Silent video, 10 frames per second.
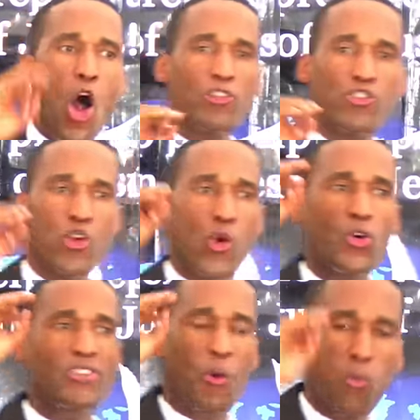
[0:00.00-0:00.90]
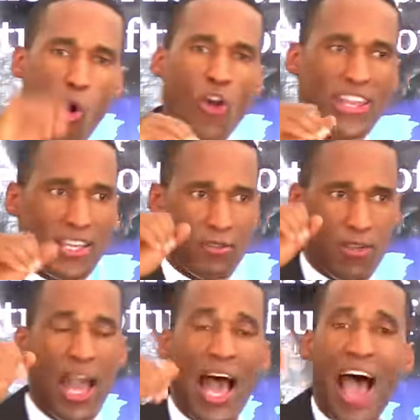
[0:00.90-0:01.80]
Also, the
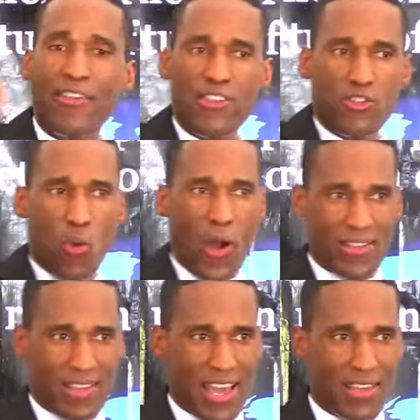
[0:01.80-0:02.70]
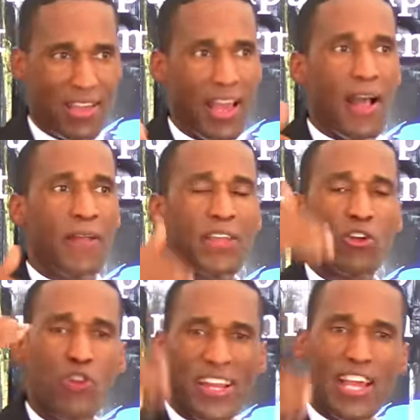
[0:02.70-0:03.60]
warning, as Sister White says,
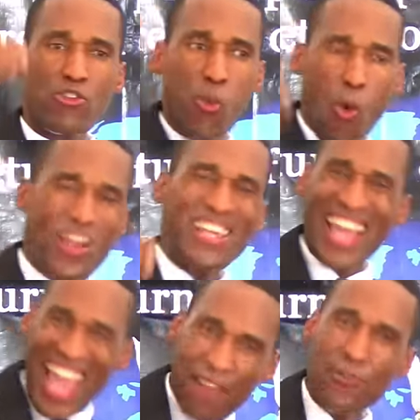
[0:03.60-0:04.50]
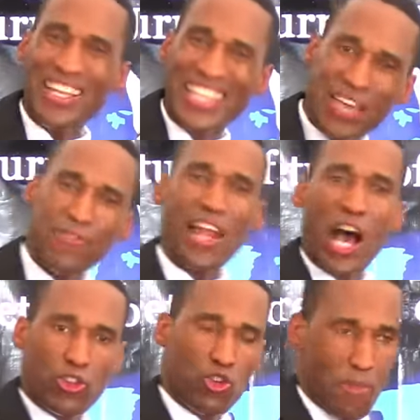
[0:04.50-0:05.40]
the greatest warning ever
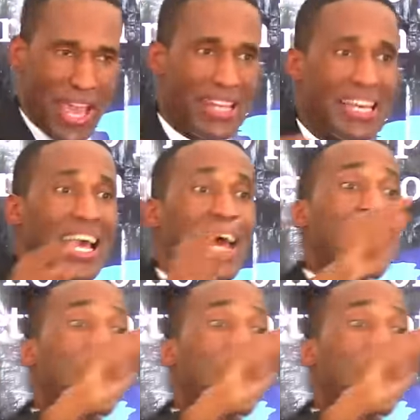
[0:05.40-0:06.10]
given unto men